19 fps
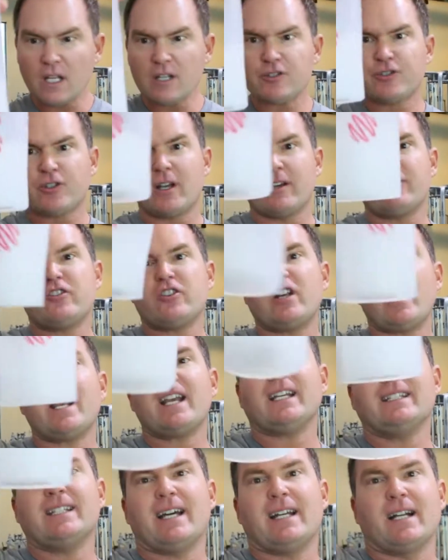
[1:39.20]
So I've
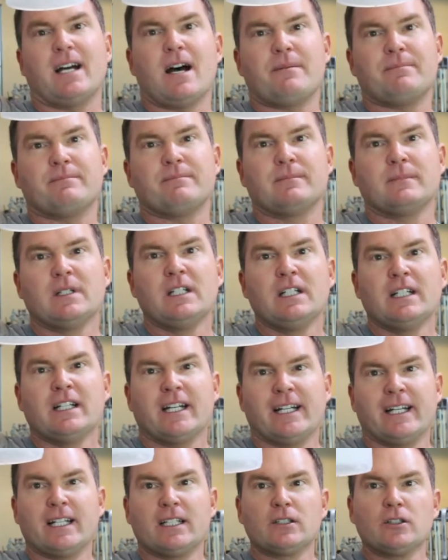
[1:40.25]
shaken that up
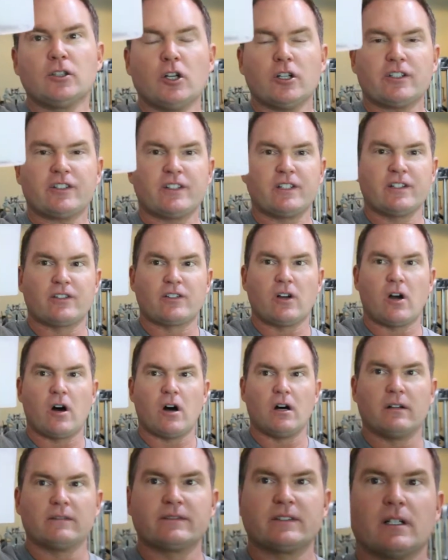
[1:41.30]
and it looks
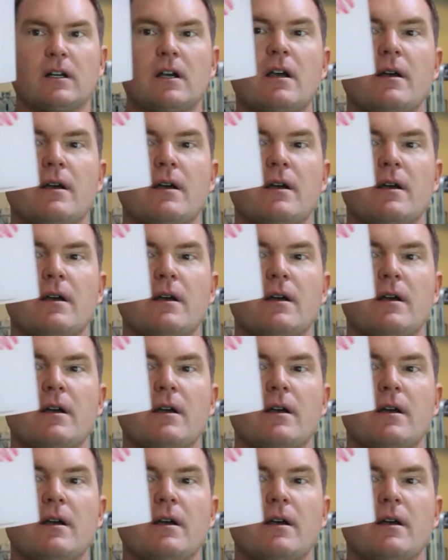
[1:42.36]
dissolved,